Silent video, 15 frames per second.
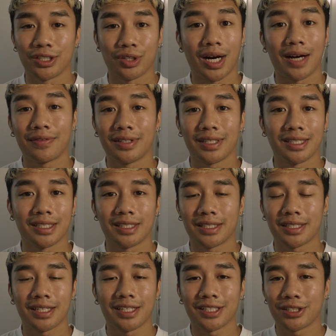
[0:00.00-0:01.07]
So after this, it's
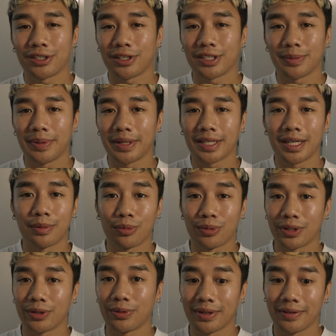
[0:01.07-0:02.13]
just gonna start to pick up
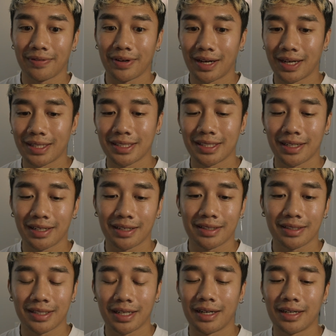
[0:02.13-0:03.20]
really, really fast
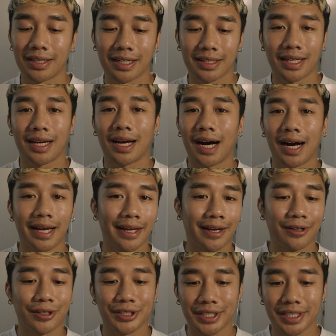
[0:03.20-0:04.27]
and get that high
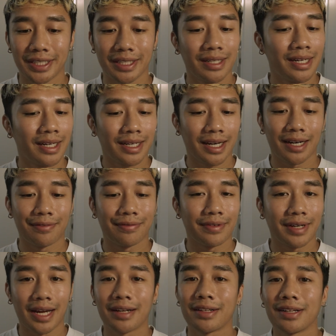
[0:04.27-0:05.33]
energy kind of
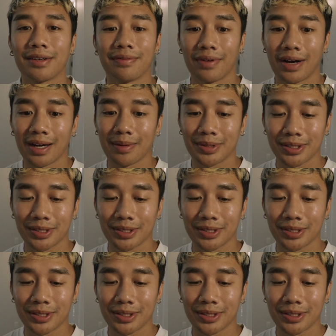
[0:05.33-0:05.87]
nightclub vibe